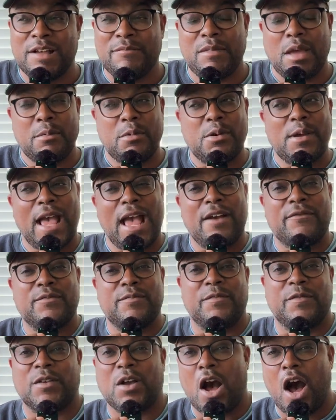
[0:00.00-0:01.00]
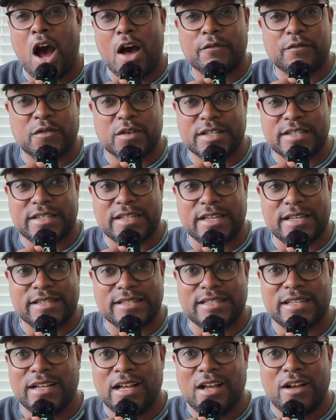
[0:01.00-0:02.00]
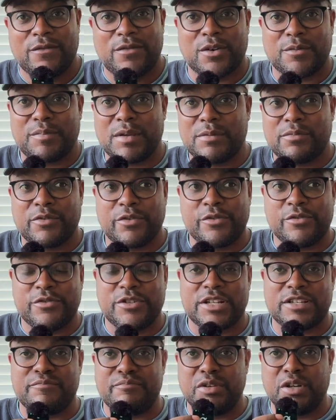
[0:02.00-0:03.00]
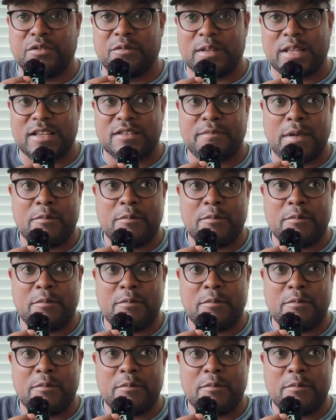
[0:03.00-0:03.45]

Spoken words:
Maybe we have conferences for people who just build with us.